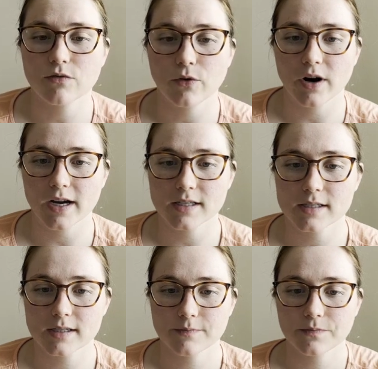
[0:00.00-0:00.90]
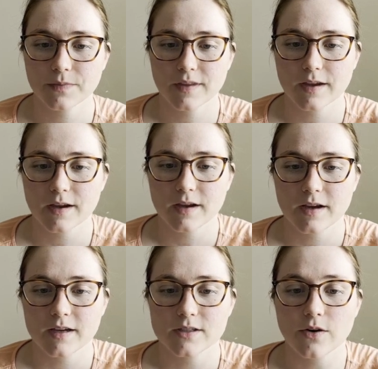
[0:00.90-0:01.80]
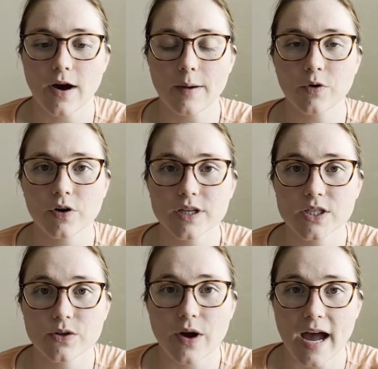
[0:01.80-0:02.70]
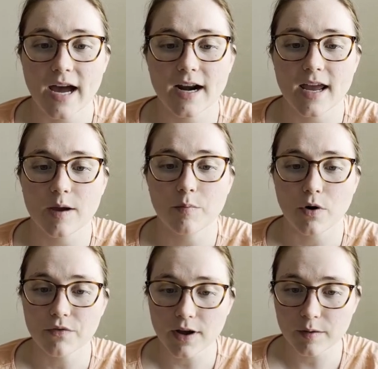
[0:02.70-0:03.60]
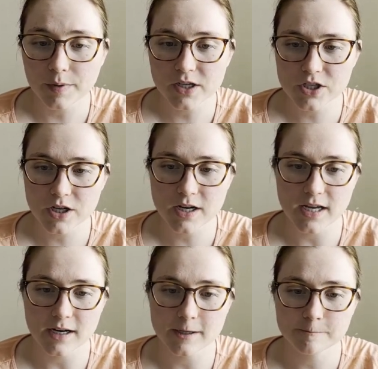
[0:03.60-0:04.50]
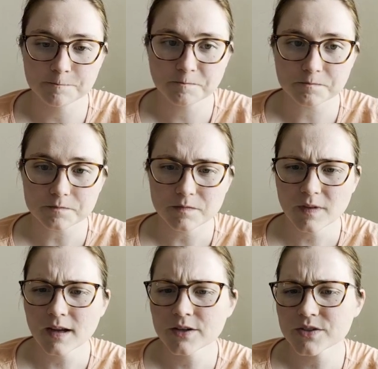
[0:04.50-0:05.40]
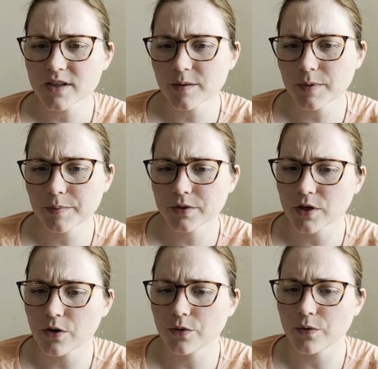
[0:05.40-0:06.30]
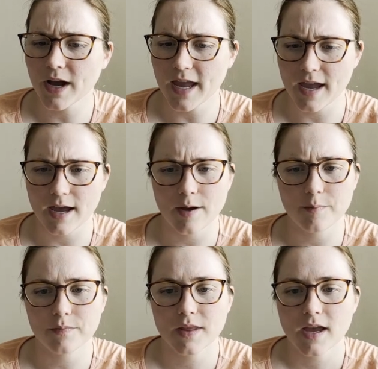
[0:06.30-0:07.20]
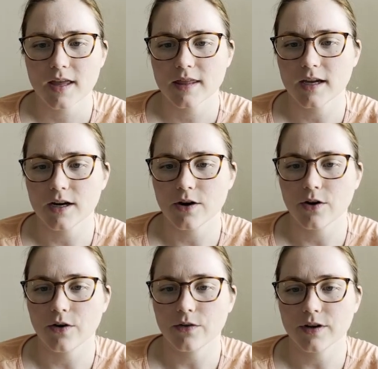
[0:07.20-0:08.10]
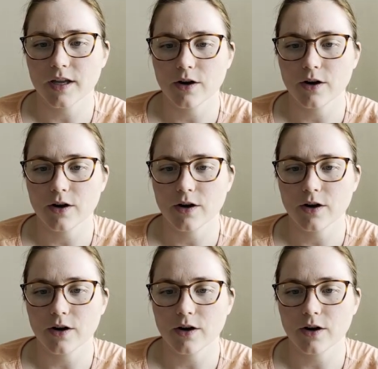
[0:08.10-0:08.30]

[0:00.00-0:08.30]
for us. So I'm going to add a profile picture here so that people know who I am. They know, you